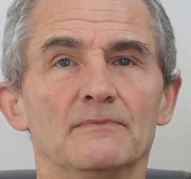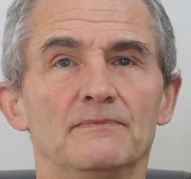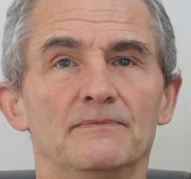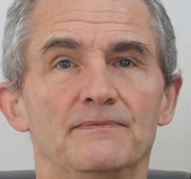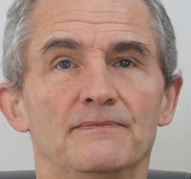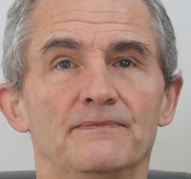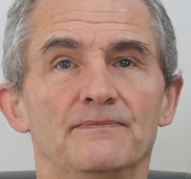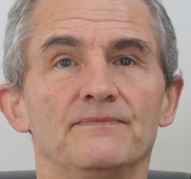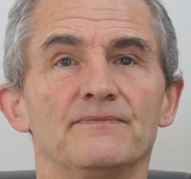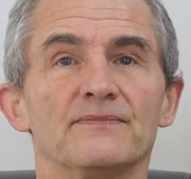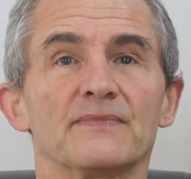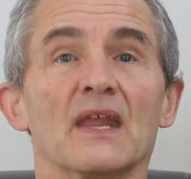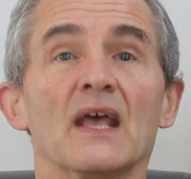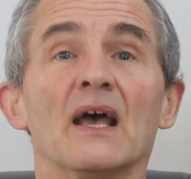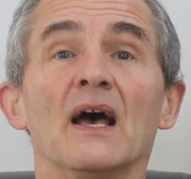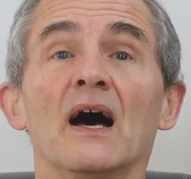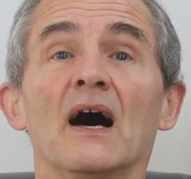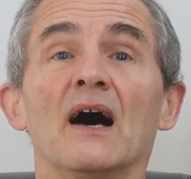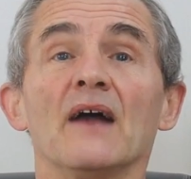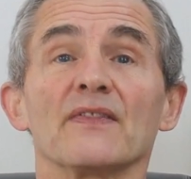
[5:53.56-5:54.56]
And
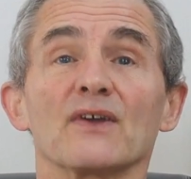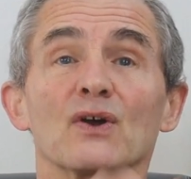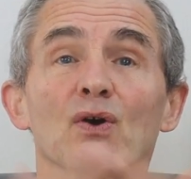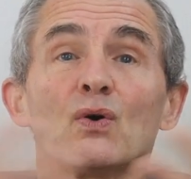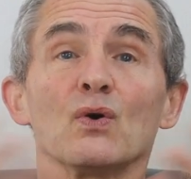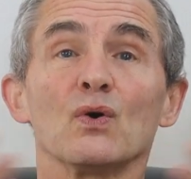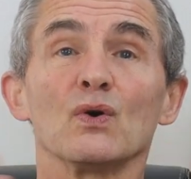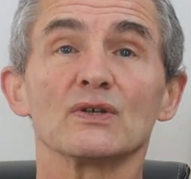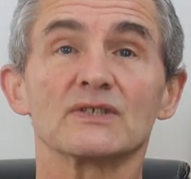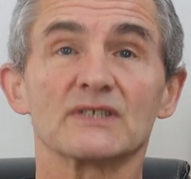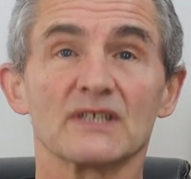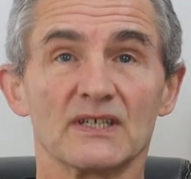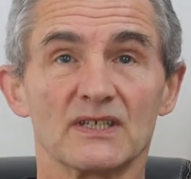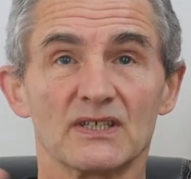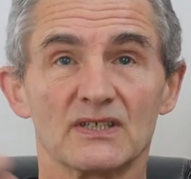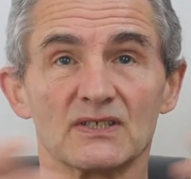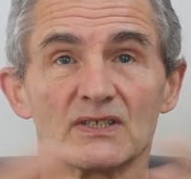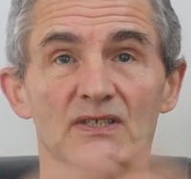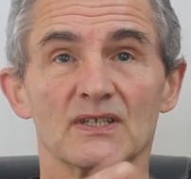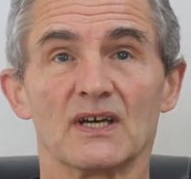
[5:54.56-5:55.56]
the
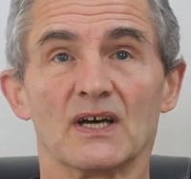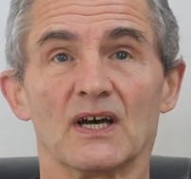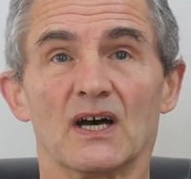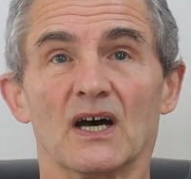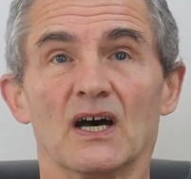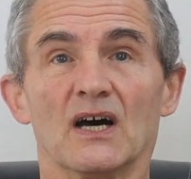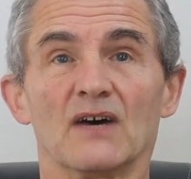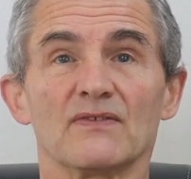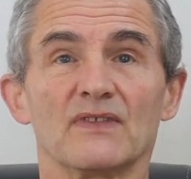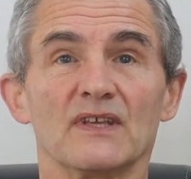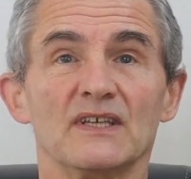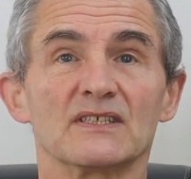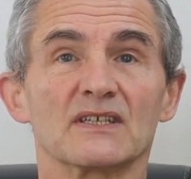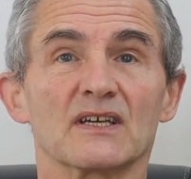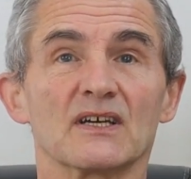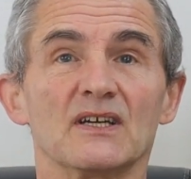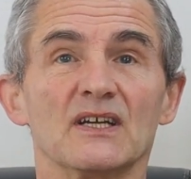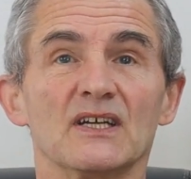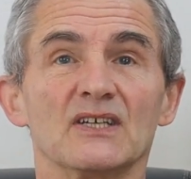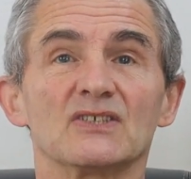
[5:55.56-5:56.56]
causes of these
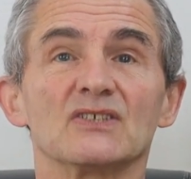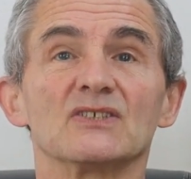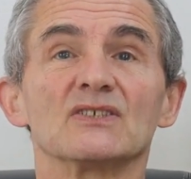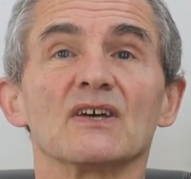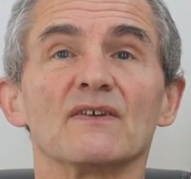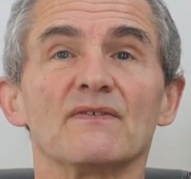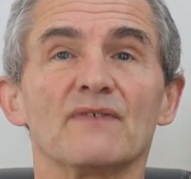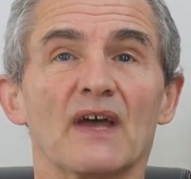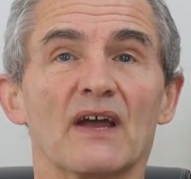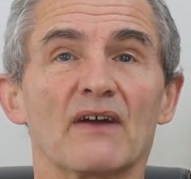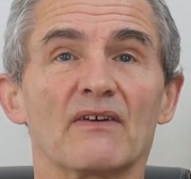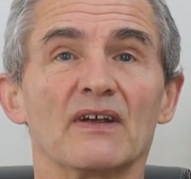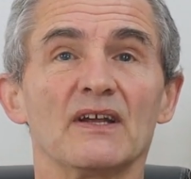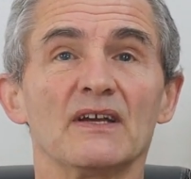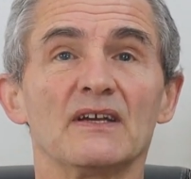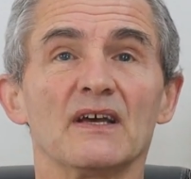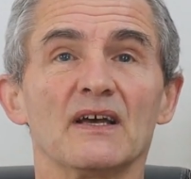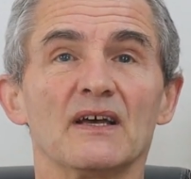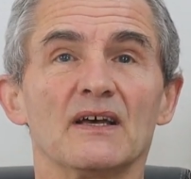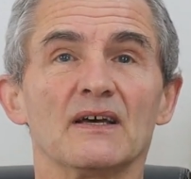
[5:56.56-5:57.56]
conditions are
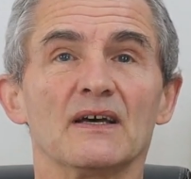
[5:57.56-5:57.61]
varied